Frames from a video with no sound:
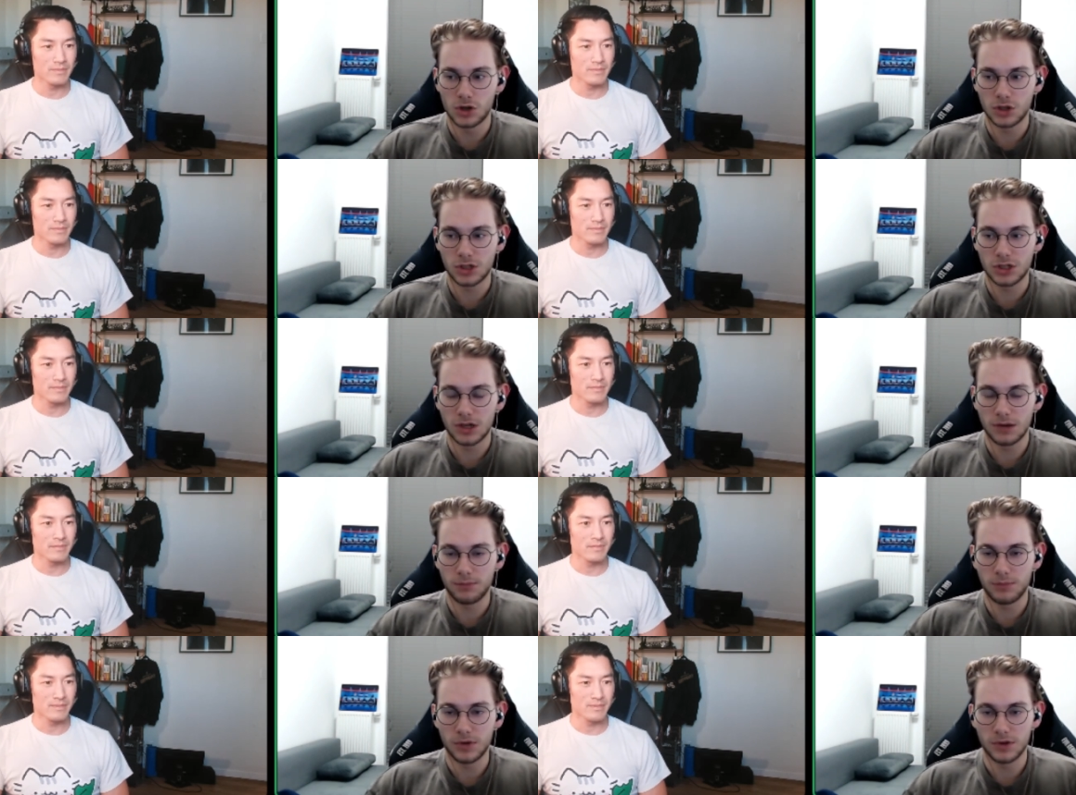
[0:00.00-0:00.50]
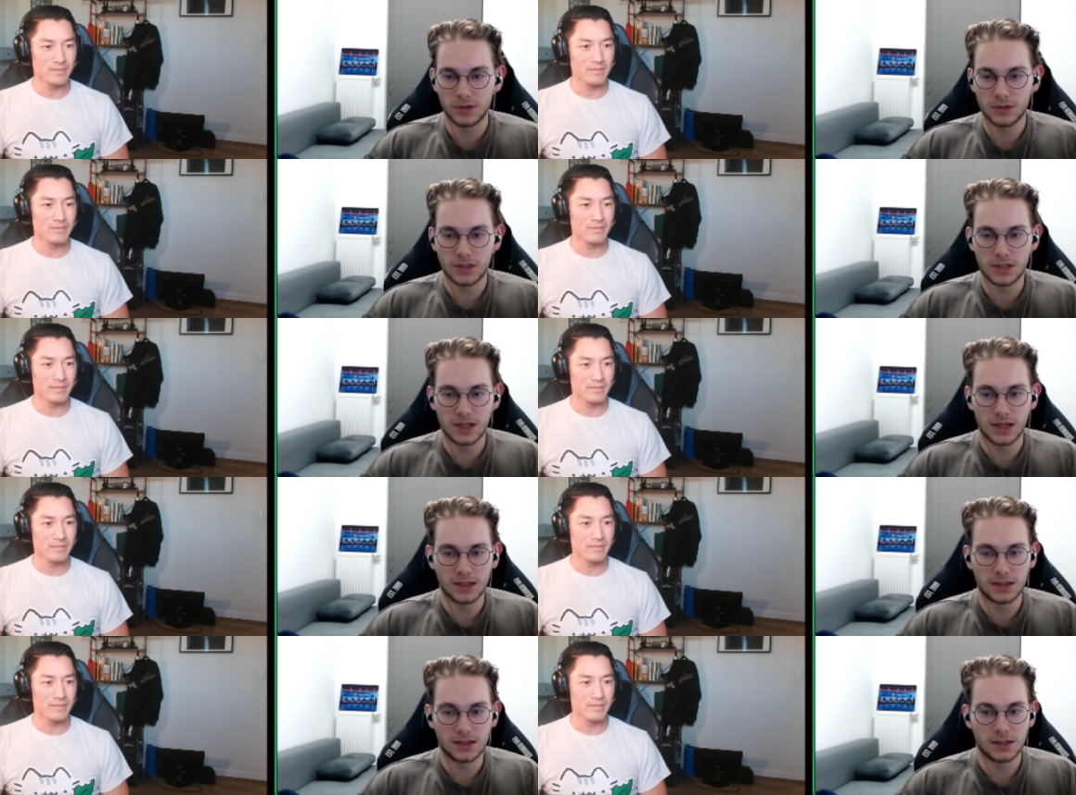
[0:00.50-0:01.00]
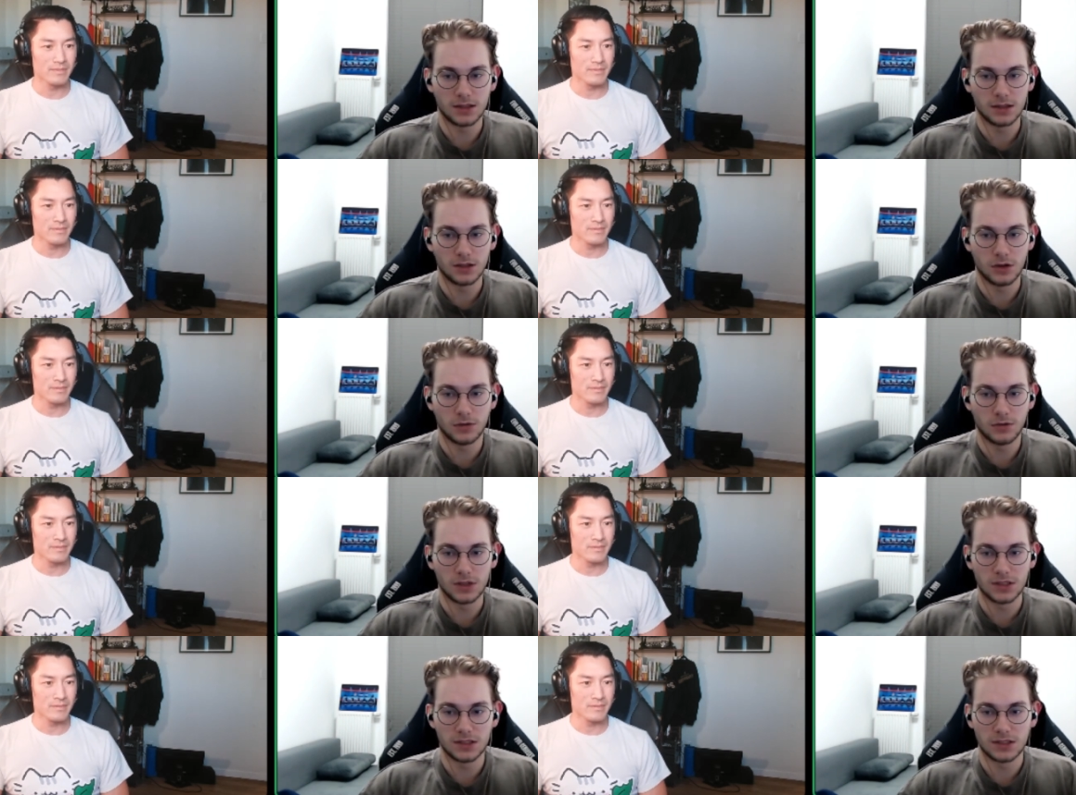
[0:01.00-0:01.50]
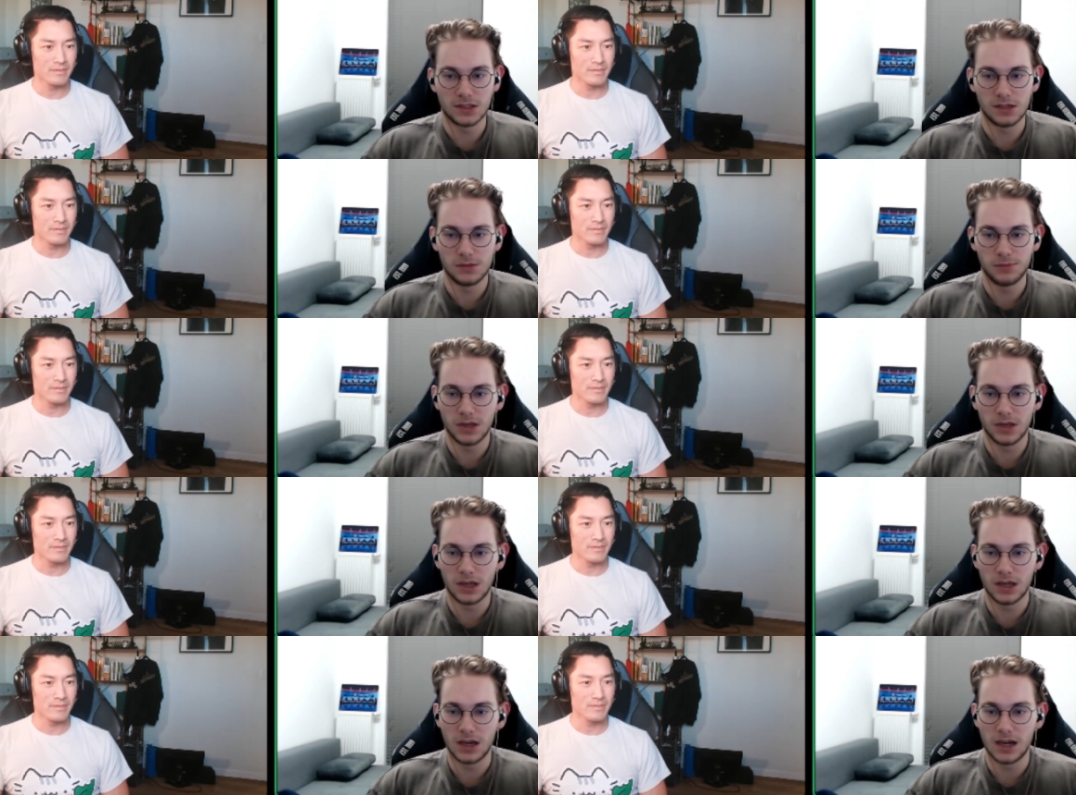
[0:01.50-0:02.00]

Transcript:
Speaker 1: champions that no one is really picking